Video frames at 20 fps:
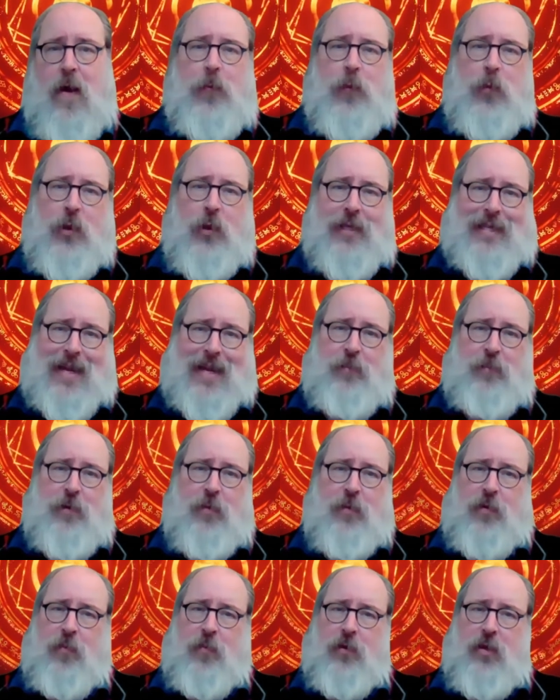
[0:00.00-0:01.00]
will tempt
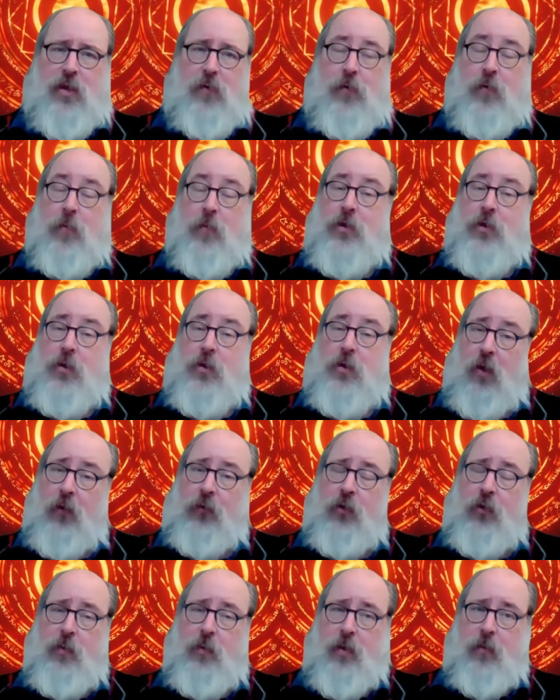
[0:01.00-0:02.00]
him to believe you must
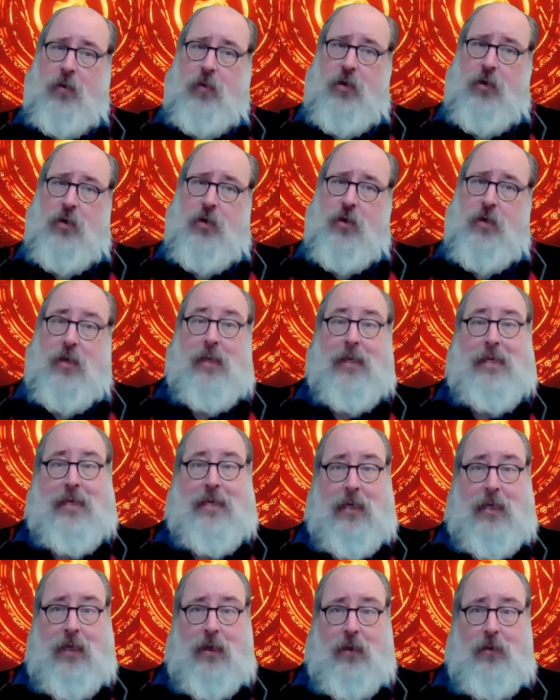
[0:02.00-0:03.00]
also be malicious, at least
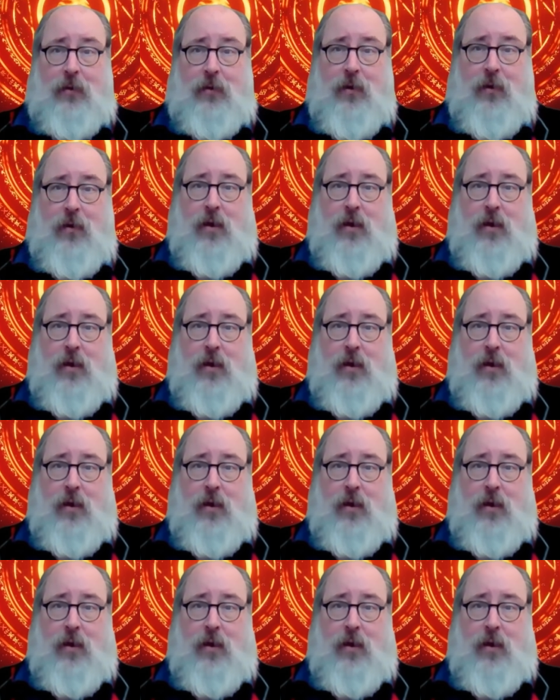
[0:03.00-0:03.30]
a little,